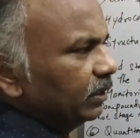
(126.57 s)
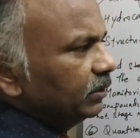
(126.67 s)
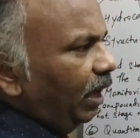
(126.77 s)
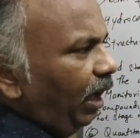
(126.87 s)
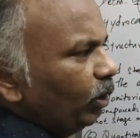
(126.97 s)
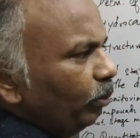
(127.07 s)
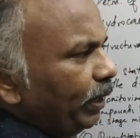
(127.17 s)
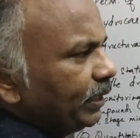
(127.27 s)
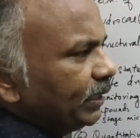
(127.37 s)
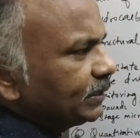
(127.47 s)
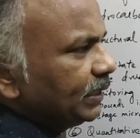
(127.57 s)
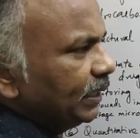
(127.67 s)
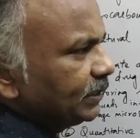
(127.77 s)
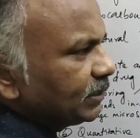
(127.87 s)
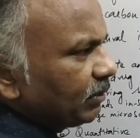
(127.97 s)
The aromatic
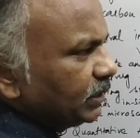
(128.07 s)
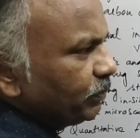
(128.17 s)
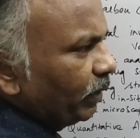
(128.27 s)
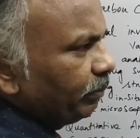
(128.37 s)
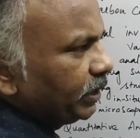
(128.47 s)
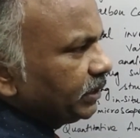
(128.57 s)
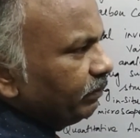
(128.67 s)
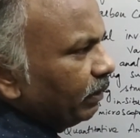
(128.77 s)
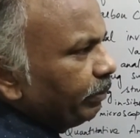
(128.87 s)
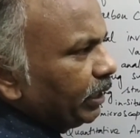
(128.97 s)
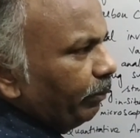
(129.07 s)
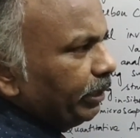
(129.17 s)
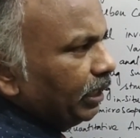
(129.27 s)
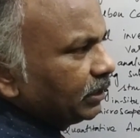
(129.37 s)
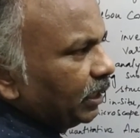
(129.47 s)
CH stretch vibration will be
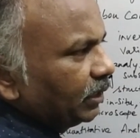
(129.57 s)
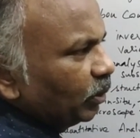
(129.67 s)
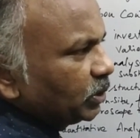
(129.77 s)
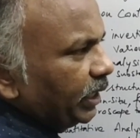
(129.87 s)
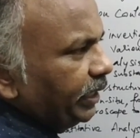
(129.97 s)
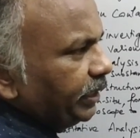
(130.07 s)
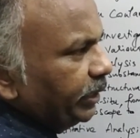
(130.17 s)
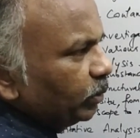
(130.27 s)
coming at 3080